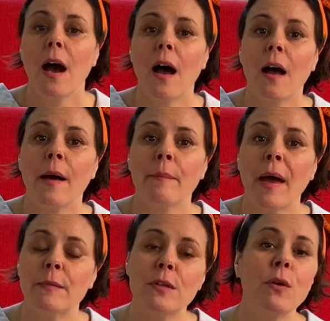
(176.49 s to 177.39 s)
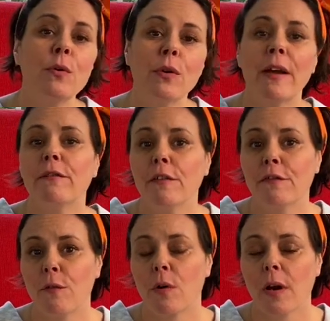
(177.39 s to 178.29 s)
Um, I'm so grateful
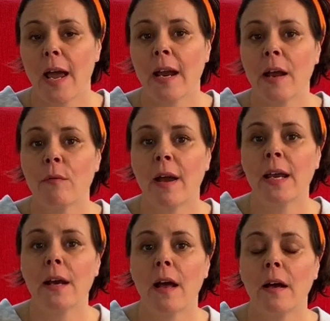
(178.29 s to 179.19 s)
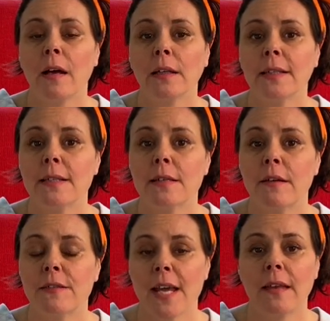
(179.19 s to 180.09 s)
for, and I write a list
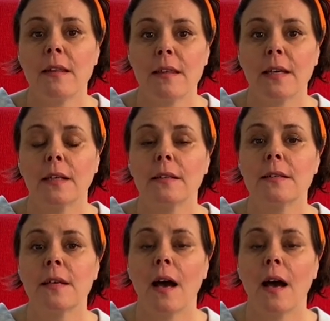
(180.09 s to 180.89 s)
of 10 things